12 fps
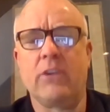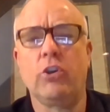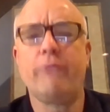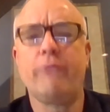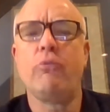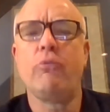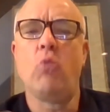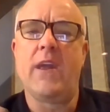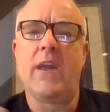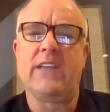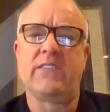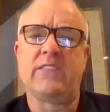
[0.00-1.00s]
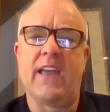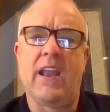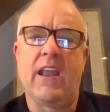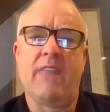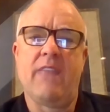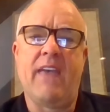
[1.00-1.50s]
Look for ways that
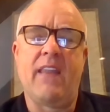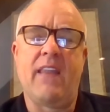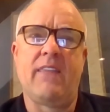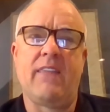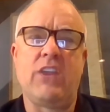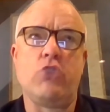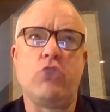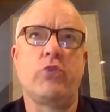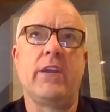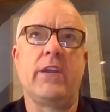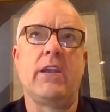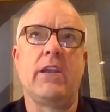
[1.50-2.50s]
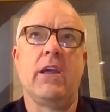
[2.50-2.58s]
you can